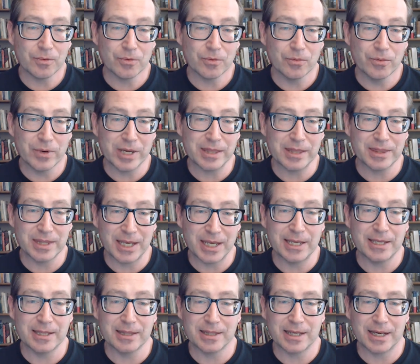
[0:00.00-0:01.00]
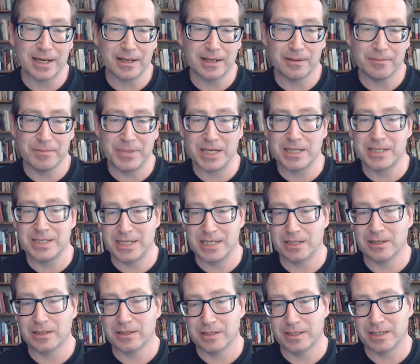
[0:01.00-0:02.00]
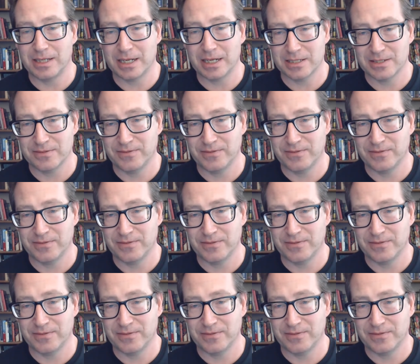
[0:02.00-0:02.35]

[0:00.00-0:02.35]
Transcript: We think that a big deal in the next